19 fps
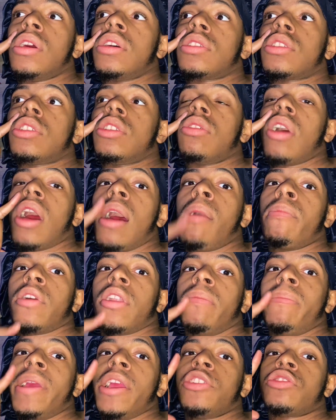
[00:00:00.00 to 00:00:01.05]
So I'm
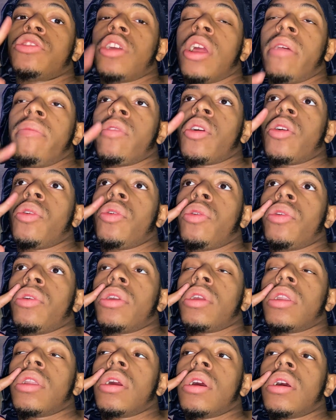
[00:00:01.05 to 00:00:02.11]
gonna make sure I
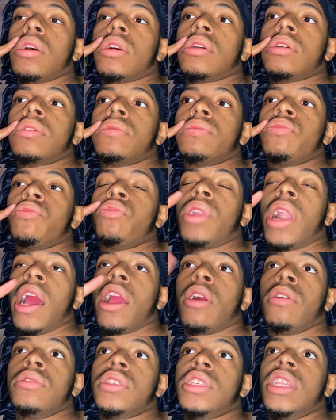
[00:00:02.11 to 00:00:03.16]
record um, when I
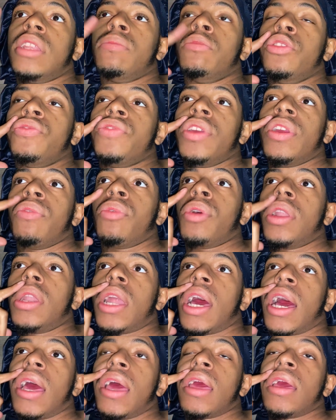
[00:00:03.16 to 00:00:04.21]
go see the movie and
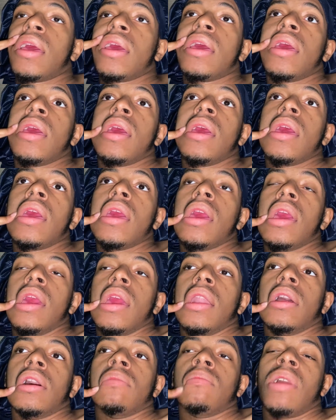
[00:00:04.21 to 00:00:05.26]
whatnot,
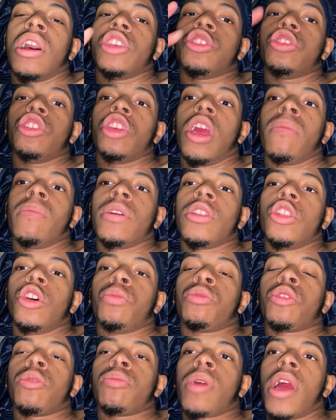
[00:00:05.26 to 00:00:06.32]
and um, I'll show y'all my little
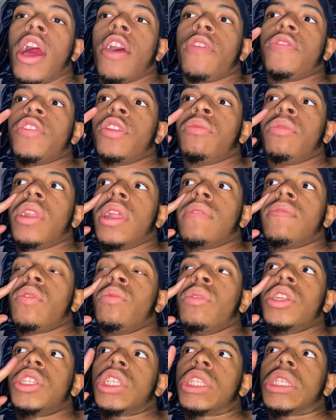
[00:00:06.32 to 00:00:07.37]
purple outfit or whatever.
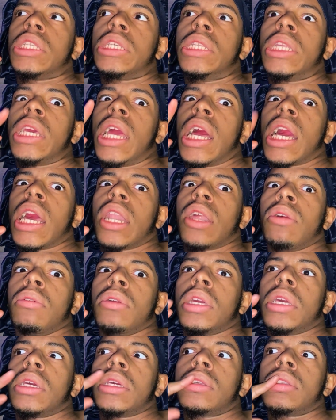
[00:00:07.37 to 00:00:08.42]
Which today I gotta go
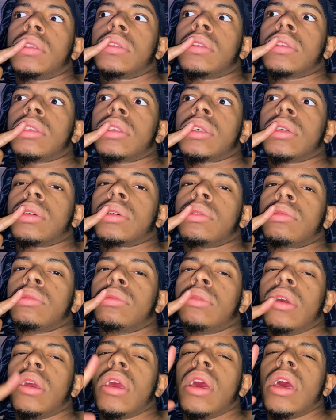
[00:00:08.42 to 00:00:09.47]
get. So
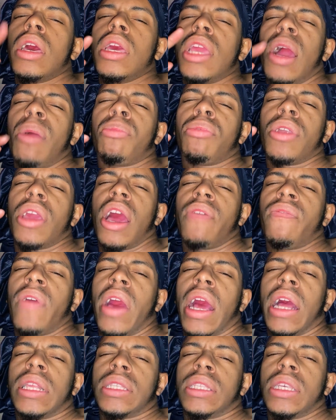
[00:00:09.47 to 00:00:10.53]
y'all pray I
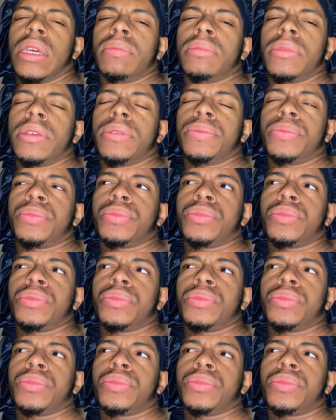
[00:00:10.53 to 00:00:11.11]
find something.